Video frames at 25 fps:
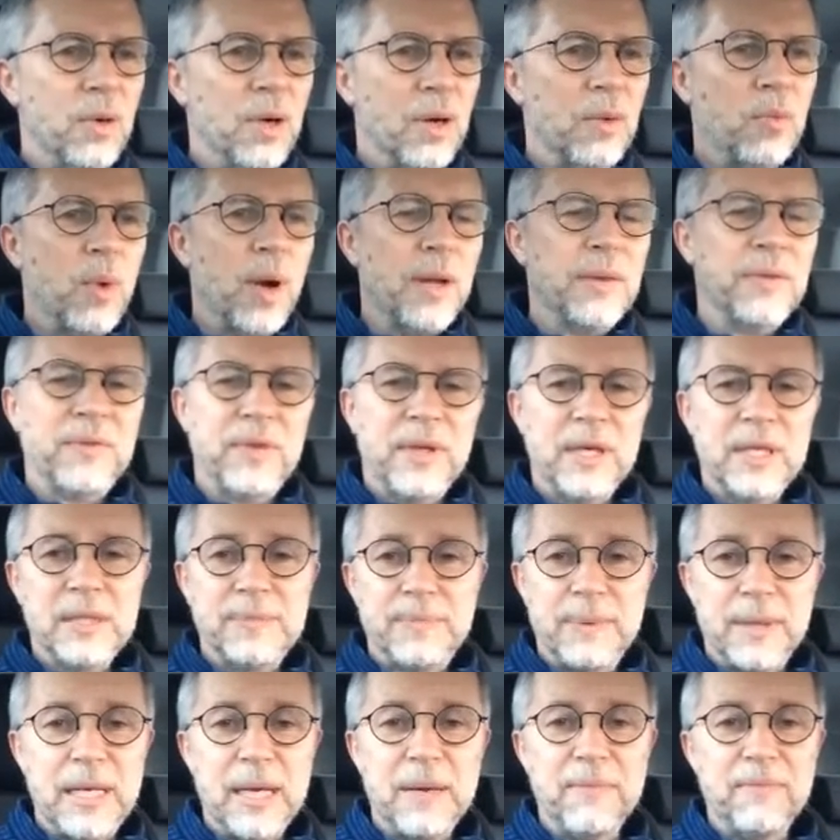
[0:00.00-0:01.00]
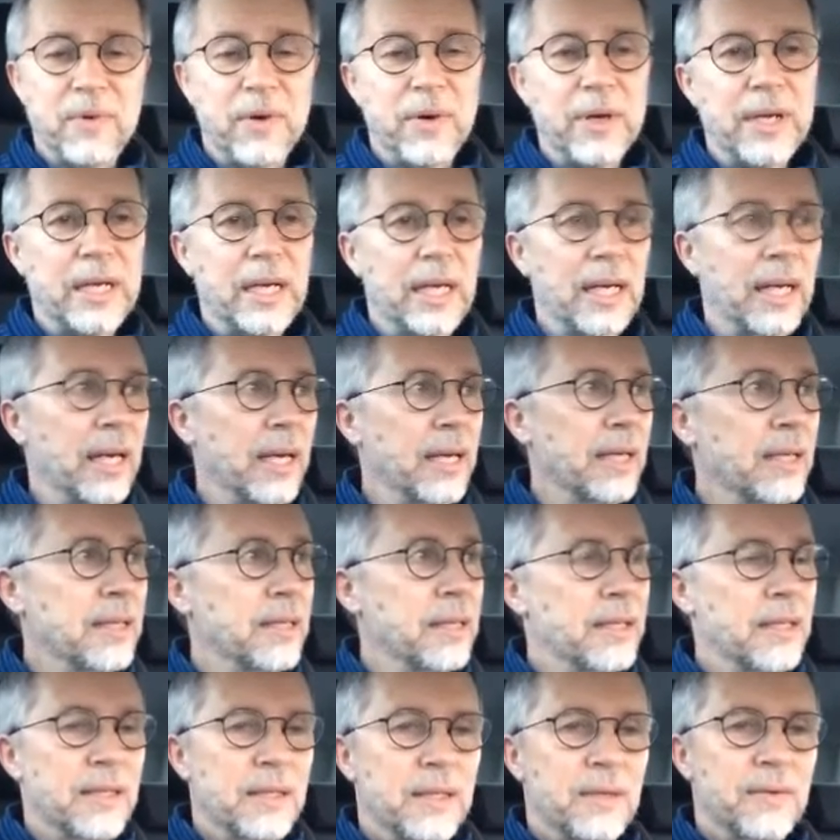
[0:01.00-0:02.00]
one thing's become very clear.
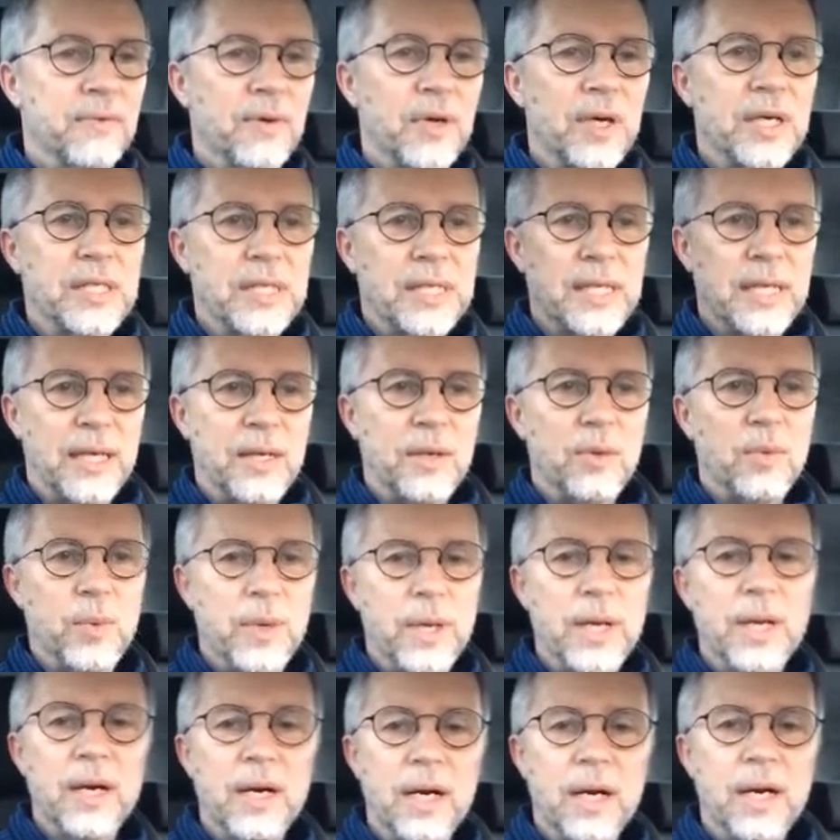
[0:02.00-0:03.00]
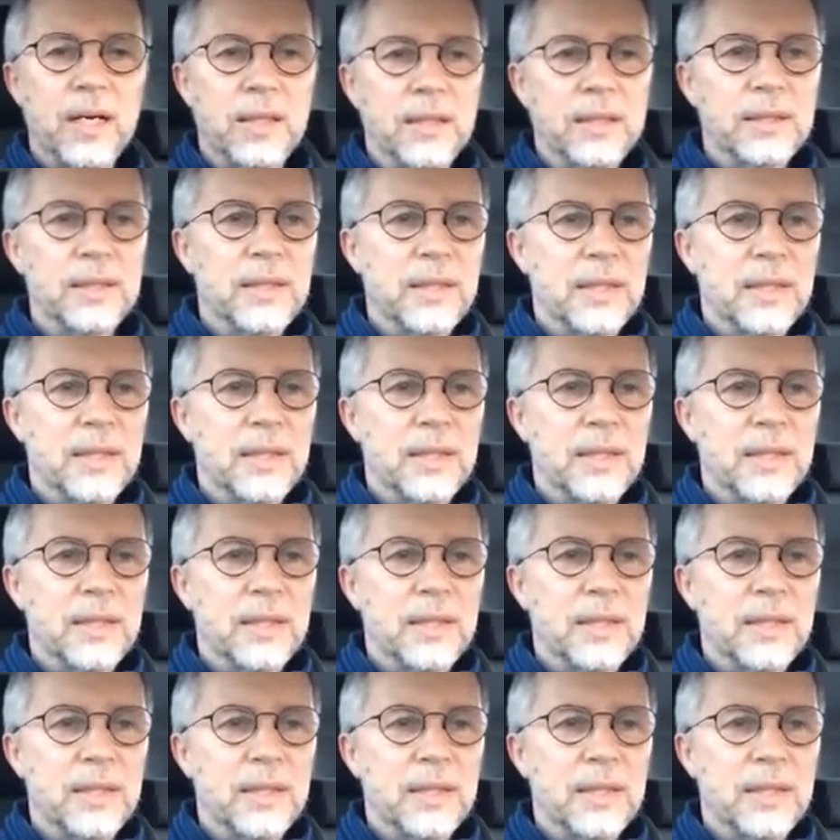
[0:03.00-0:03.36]
Firstly, we are